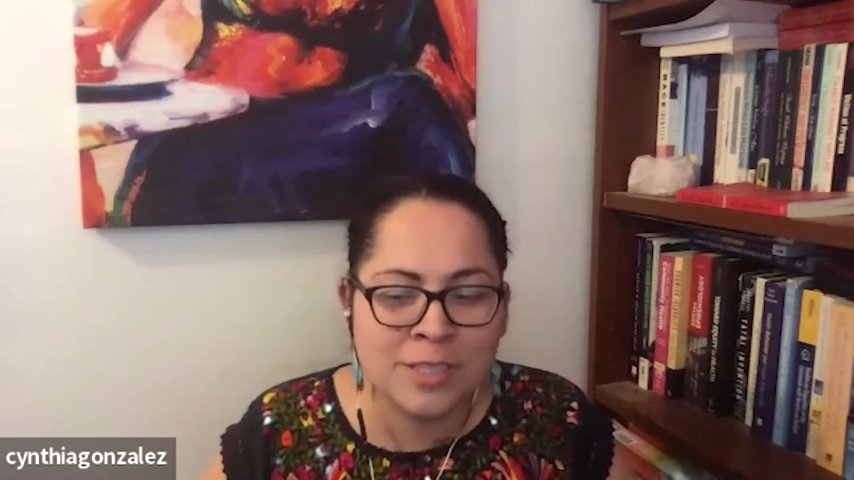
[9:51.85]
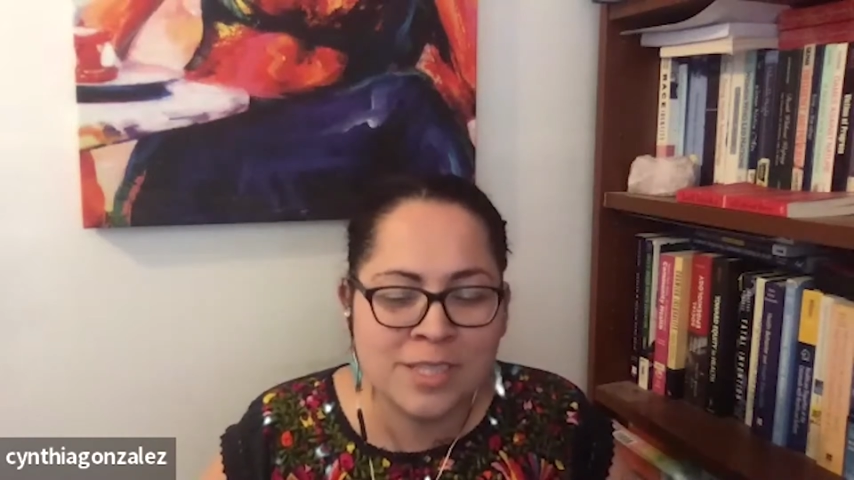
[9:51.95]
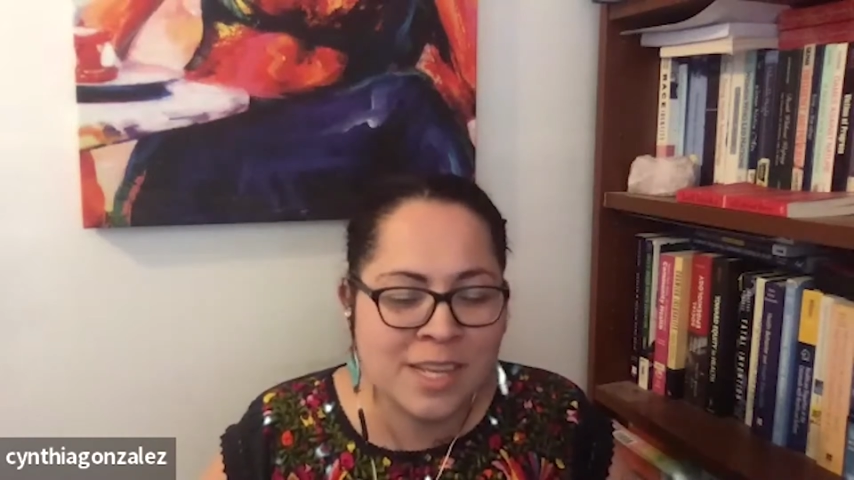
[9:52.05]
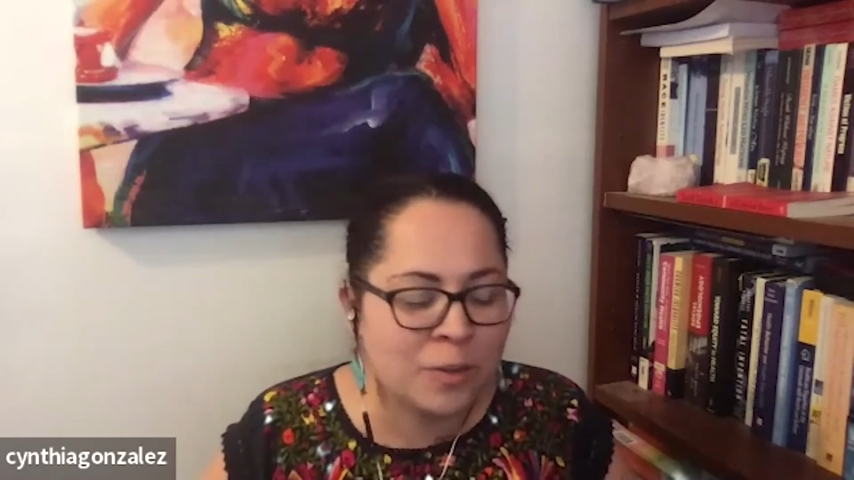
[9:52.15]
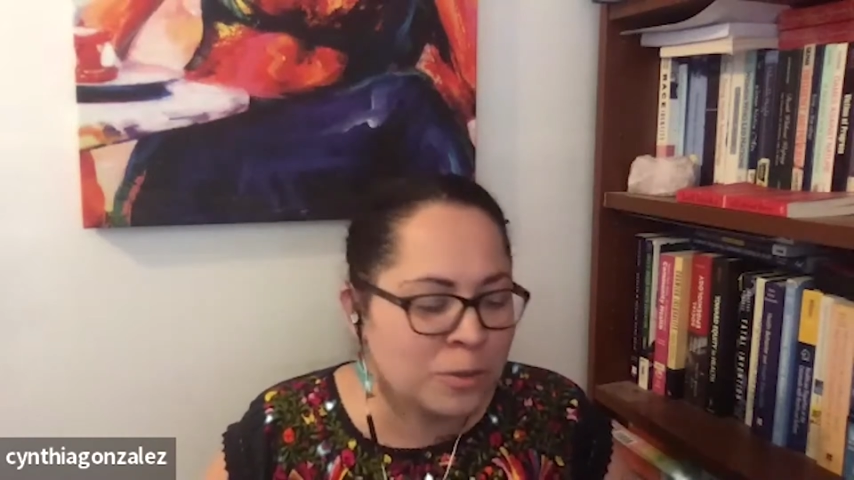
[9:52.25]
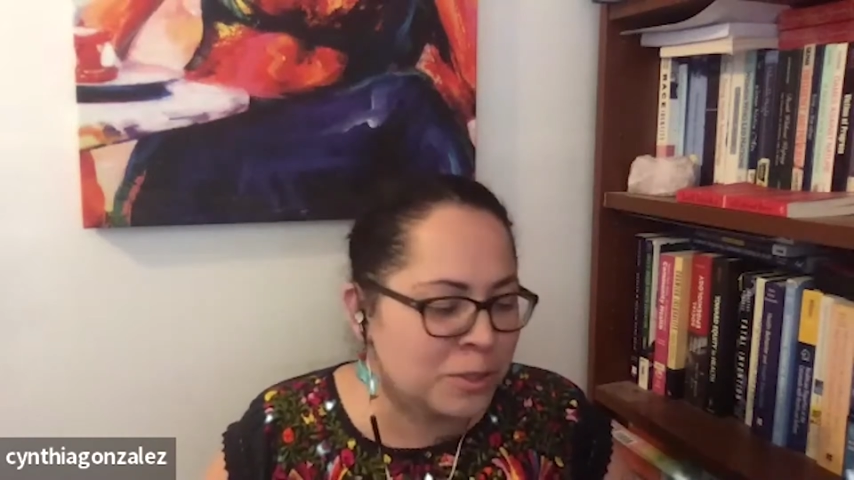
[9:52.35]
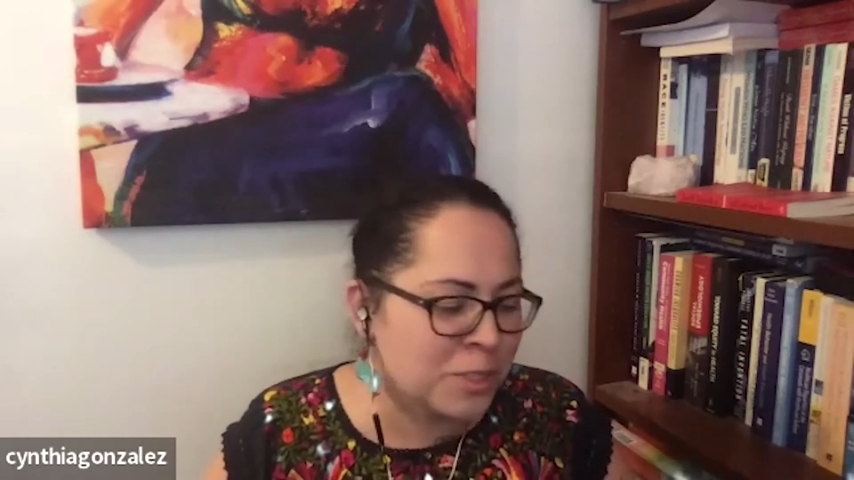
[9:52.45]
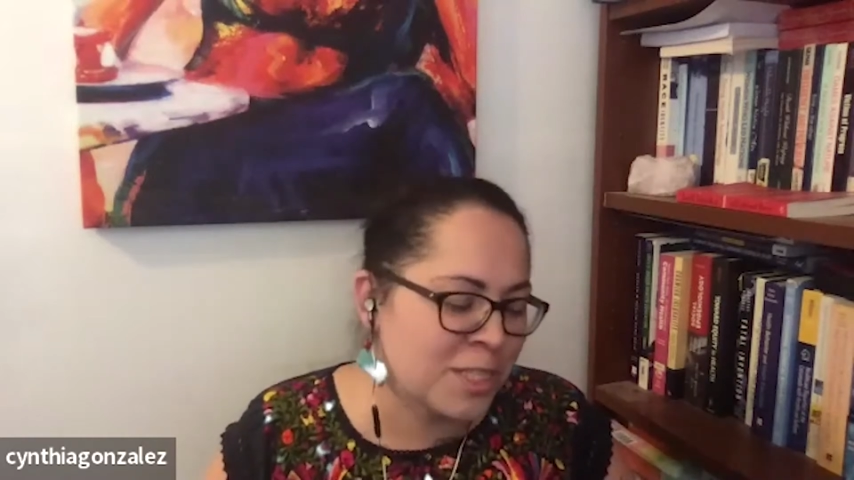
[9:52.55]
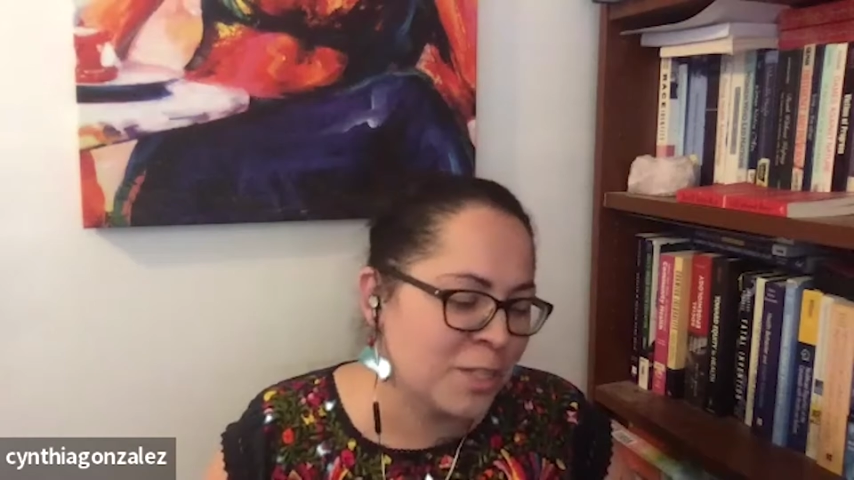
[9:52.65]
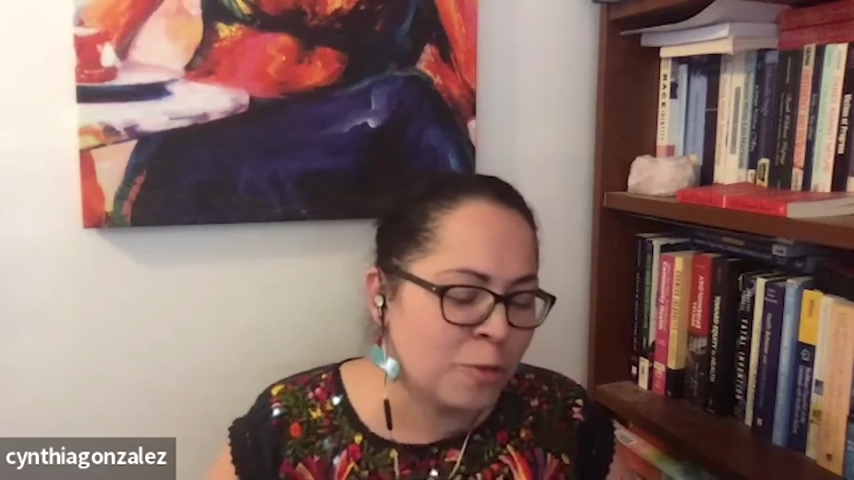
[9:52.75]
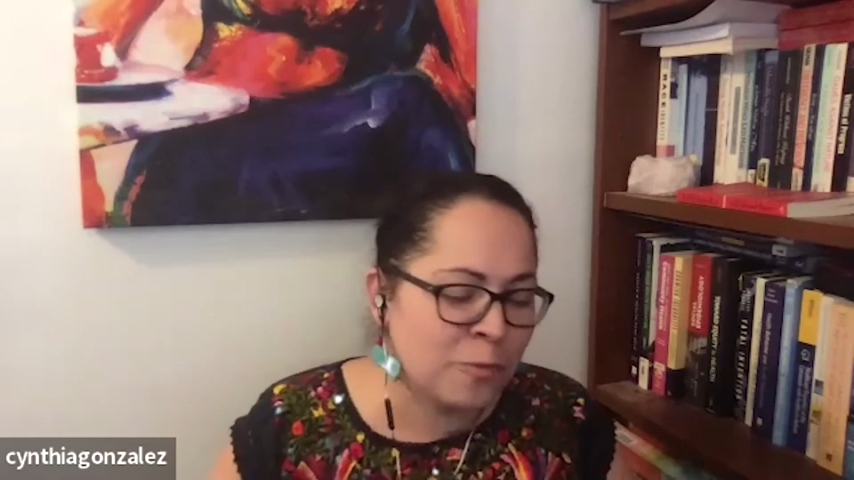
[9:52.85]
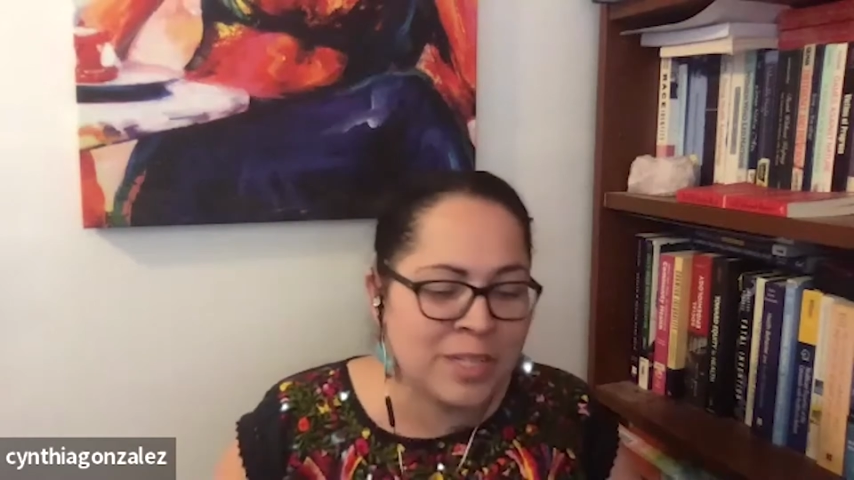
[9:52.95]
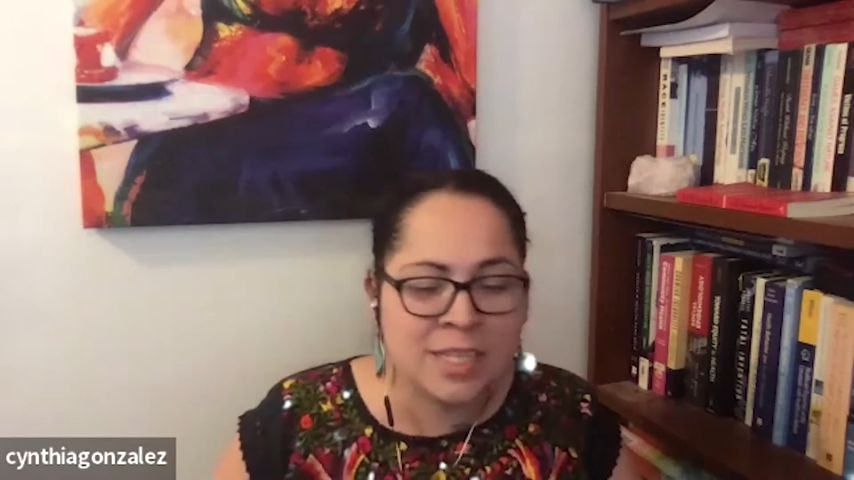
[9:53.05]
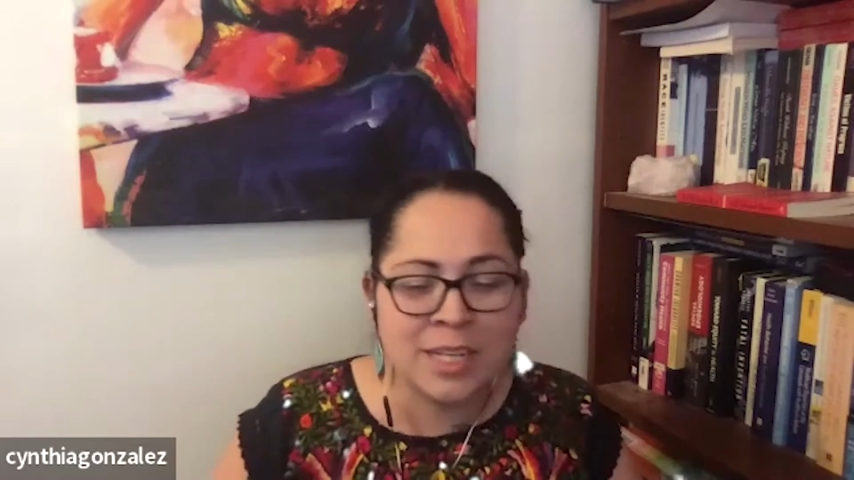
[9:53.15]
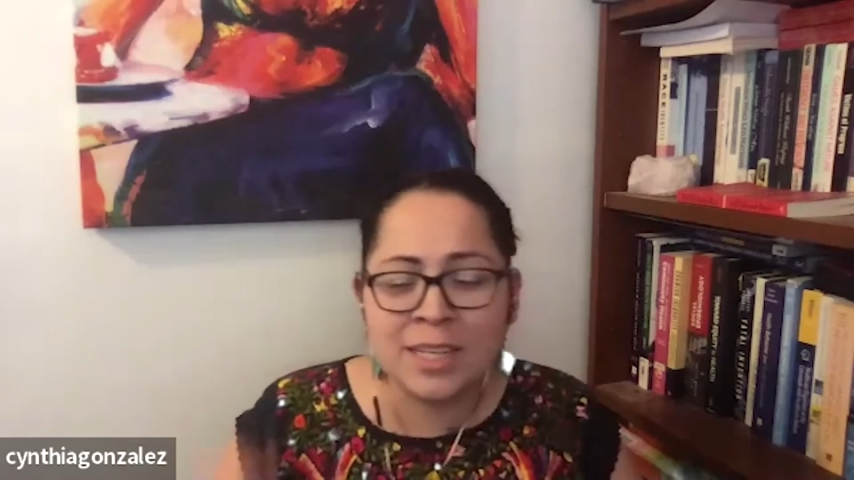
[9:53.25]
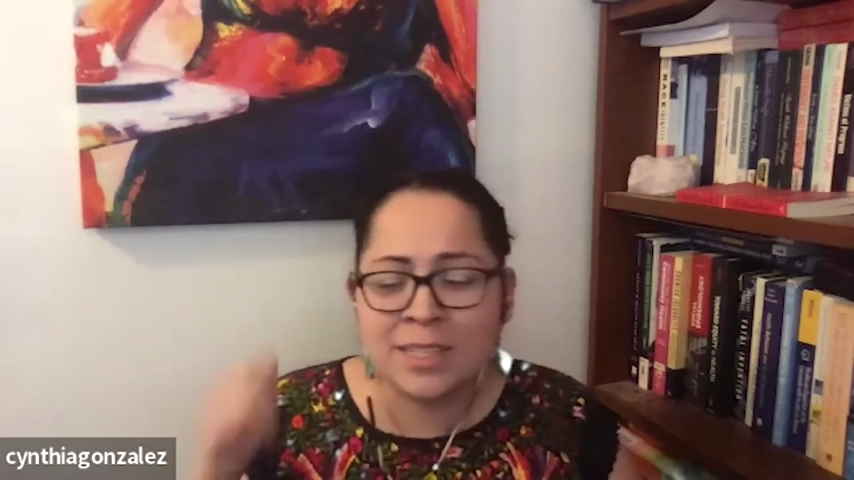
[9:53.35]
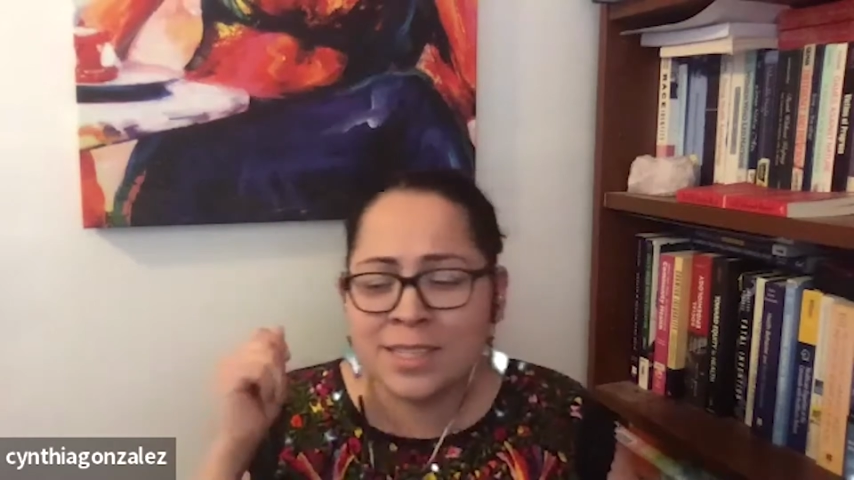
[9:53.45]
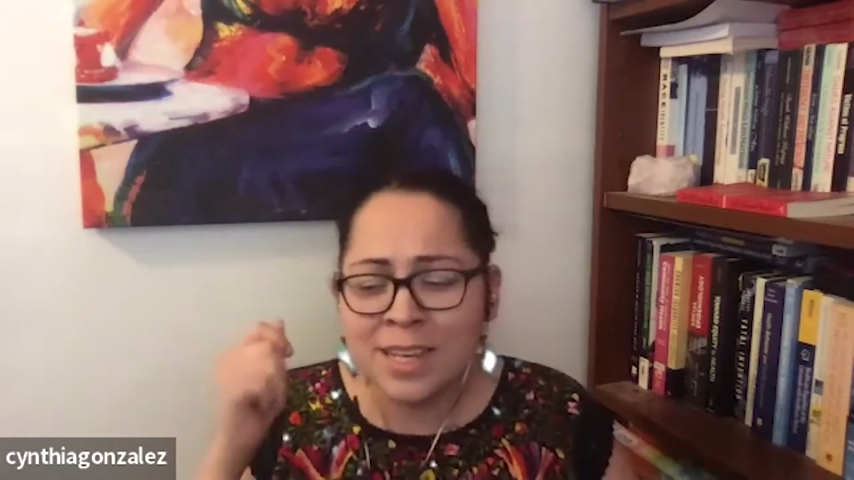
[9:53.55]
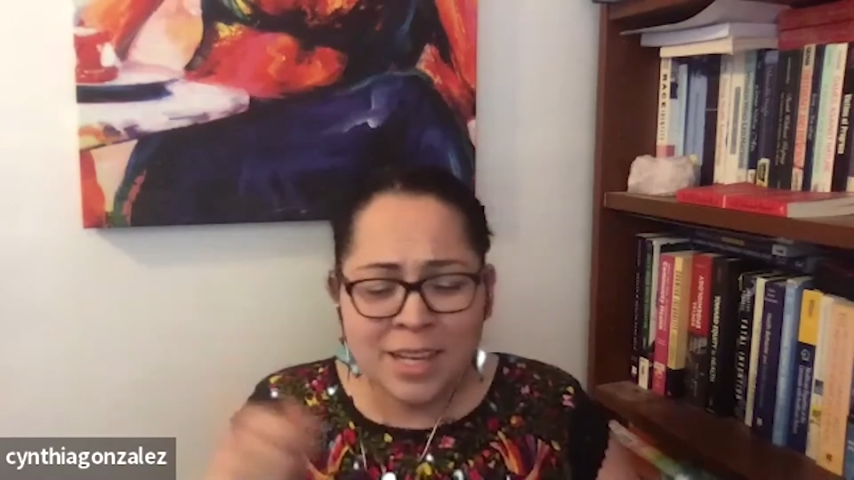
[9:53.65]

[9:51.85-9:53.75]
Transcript: stakeholders and our residents